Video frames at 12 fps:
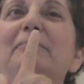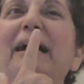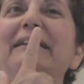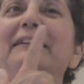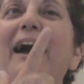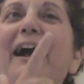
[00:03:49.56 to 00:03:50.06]
it.
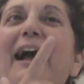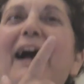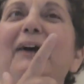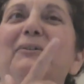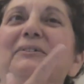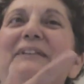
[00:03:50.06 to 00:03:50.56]
my tongue
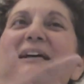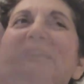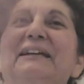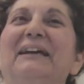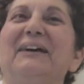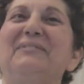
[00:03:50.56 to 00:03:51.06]
out yeah.
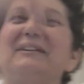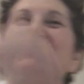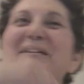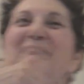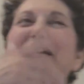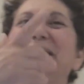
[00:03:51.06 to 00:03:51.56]
and have
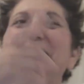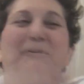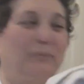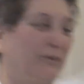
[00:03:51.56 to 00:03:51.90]
the thing, but it didn't